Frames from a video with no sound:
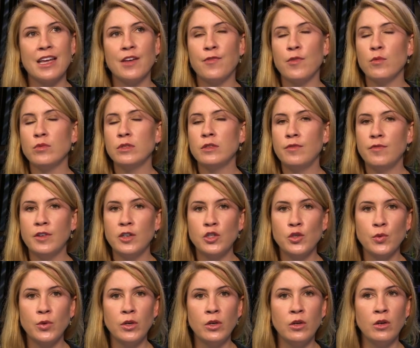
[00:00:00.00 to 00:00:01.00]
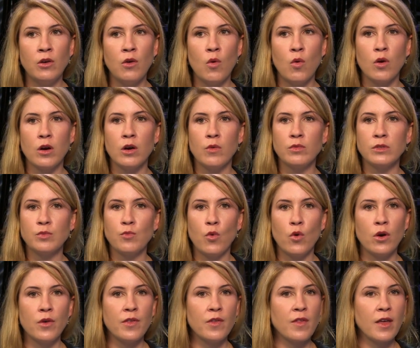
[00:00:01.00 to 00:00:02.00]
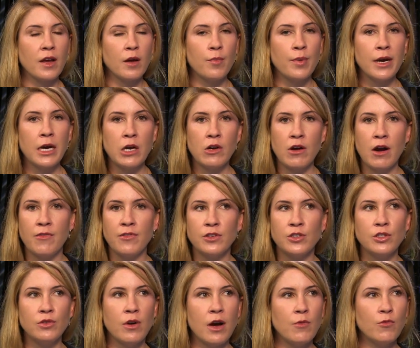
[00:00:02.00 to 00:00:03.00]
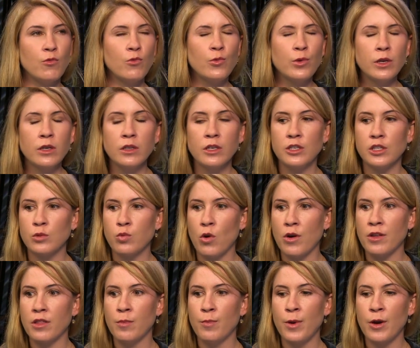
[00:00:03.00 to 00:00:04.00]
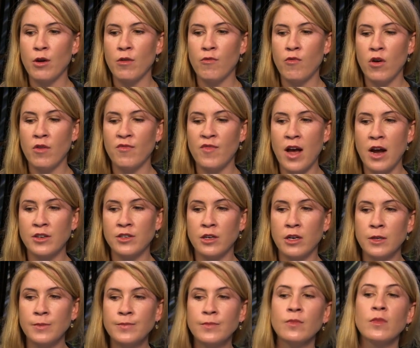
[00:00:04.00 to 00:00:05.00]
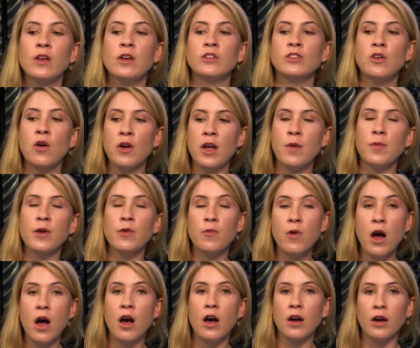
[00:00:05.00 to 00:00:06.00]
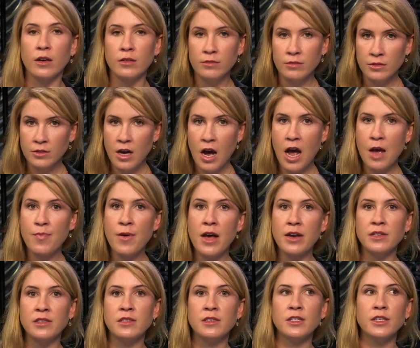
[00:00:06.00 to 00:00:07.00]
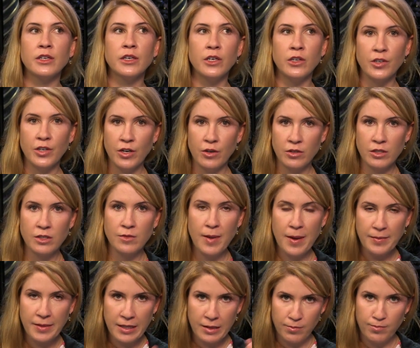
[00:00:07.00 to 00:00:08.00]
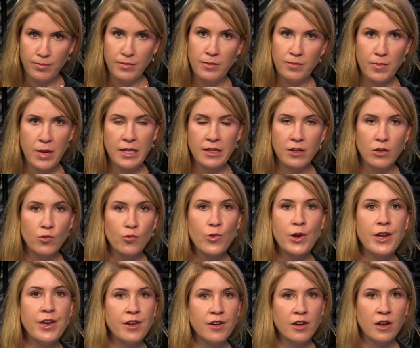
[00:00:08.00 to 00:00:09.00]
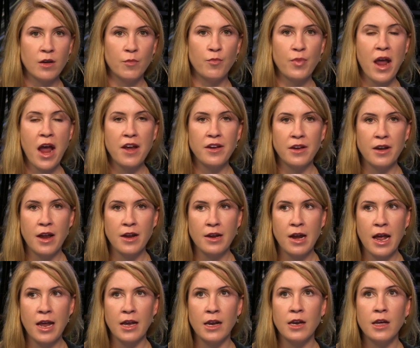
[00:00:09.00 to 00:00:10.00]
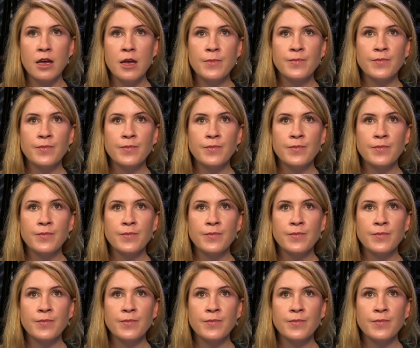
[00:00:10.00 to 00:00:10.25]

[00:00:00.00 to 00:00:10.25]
If it was visual or it was more than like a paragraph or two, I really just wanted the bigger form factor. Don't get me wrong, iPad is still, you know, it's my, my little reading companion at night